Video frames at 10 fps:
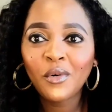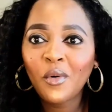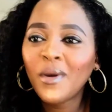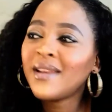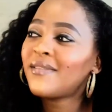
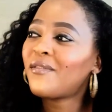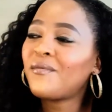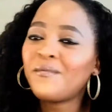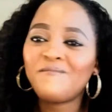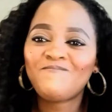what the
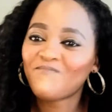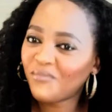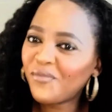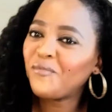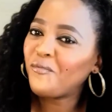
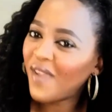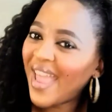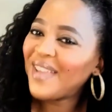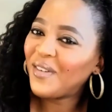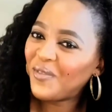
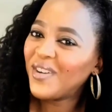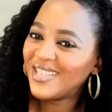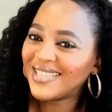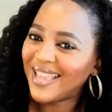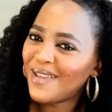flying
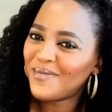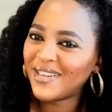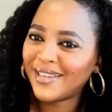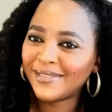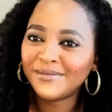fish is
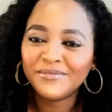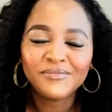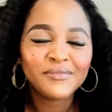happening?